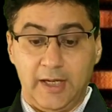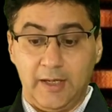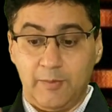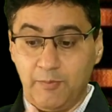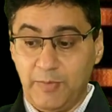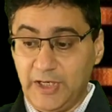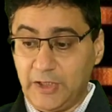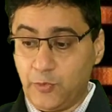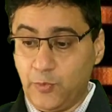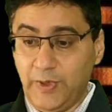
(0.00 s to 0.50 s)

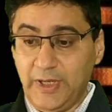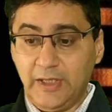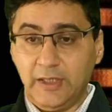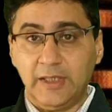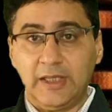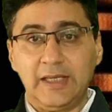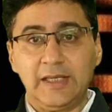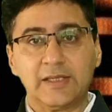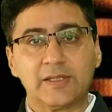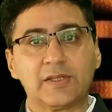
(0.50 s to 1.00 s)
And between
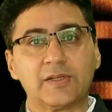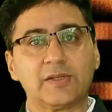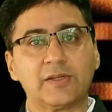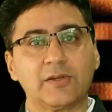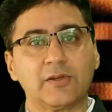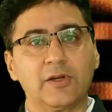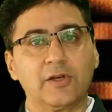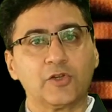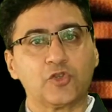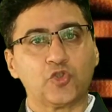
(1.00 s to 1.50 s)

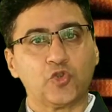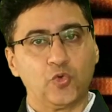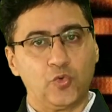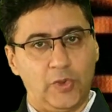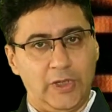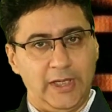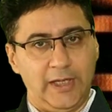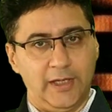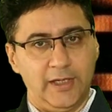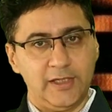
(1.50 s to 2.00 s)
these uh, two
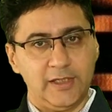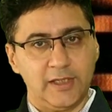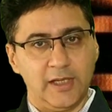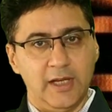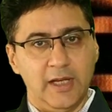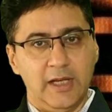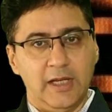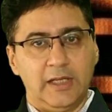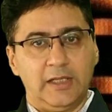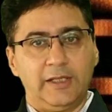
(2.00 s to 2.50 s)
layers,
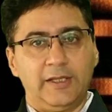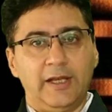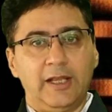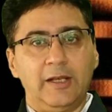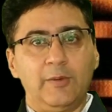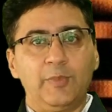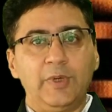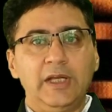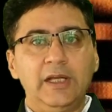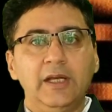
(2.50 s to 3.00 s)
there
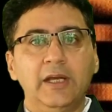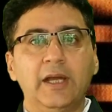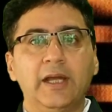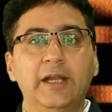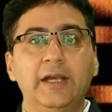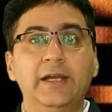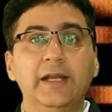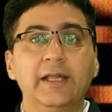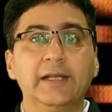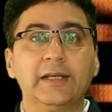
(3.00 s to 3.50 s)
will be
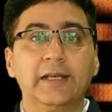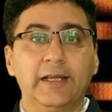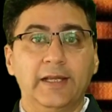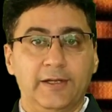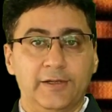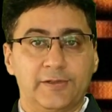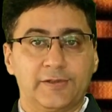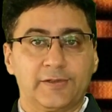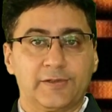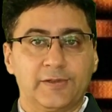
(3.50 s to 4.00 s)
hidden
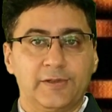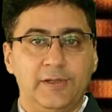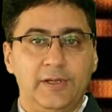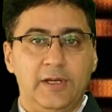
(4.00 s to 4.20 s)
layers.